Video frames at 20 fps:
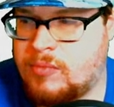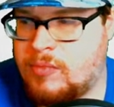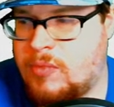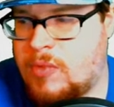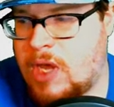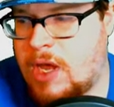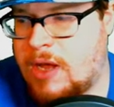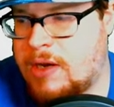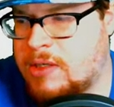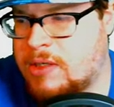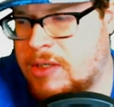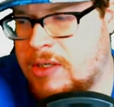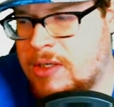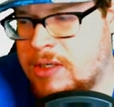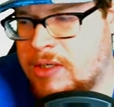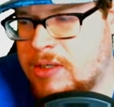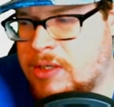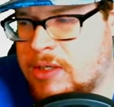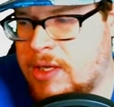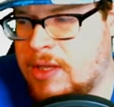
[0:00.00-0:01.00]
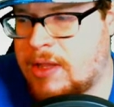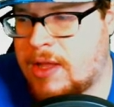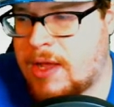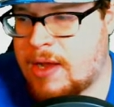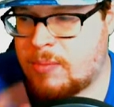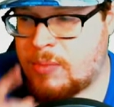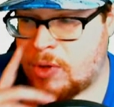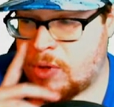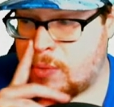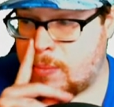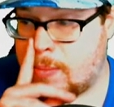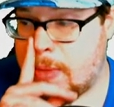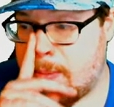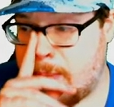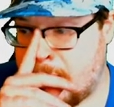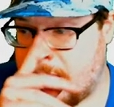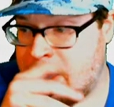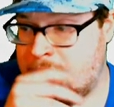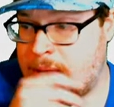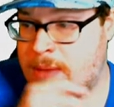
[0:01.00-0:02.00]
I honestly didn't see a lot of blue.
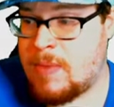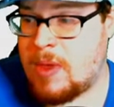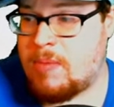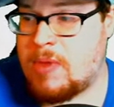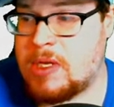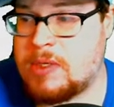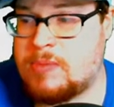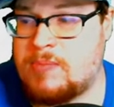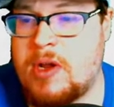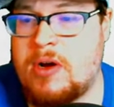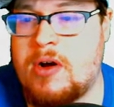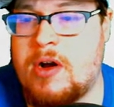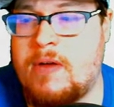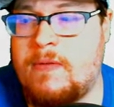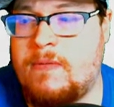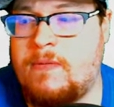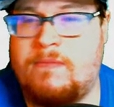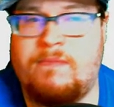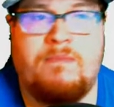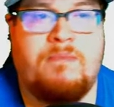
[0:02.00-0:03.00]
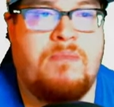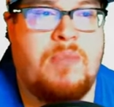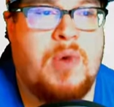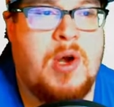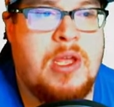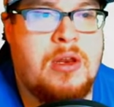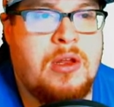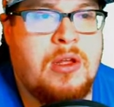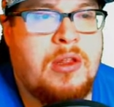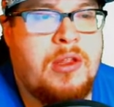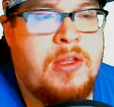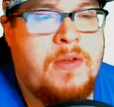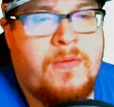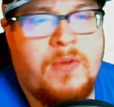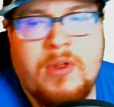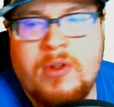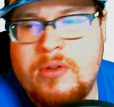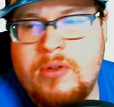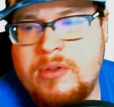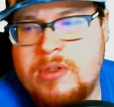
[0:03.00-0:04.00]
Maybe, maybe I was better off bringing in
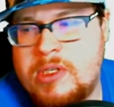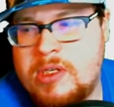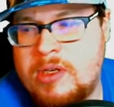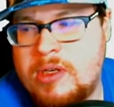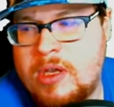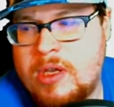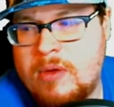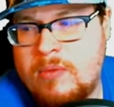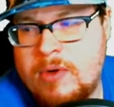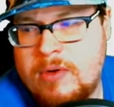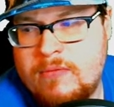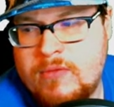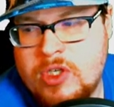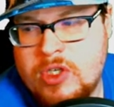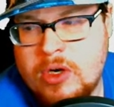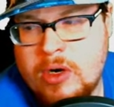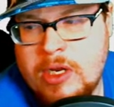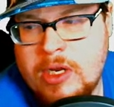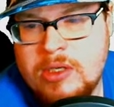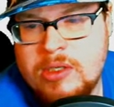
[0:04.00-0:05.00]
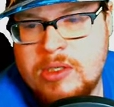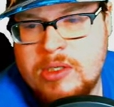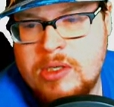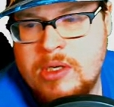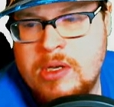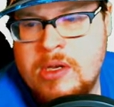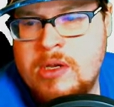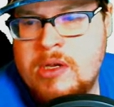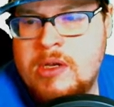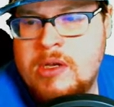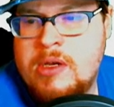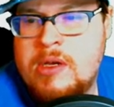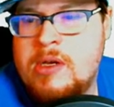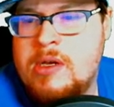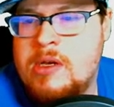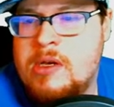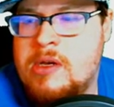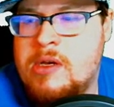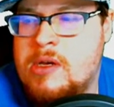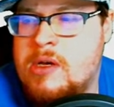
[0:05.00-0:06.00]
Gleeful to get rid of Journeys
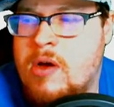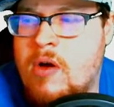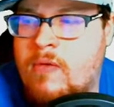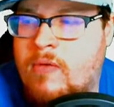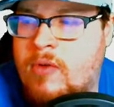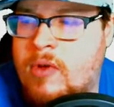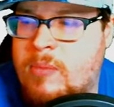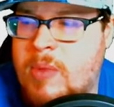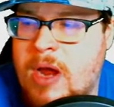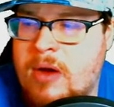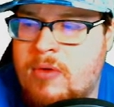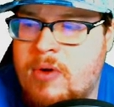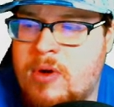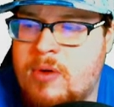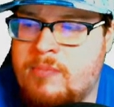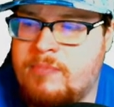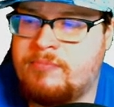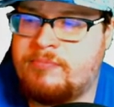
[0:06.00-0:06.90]
over the Pyro.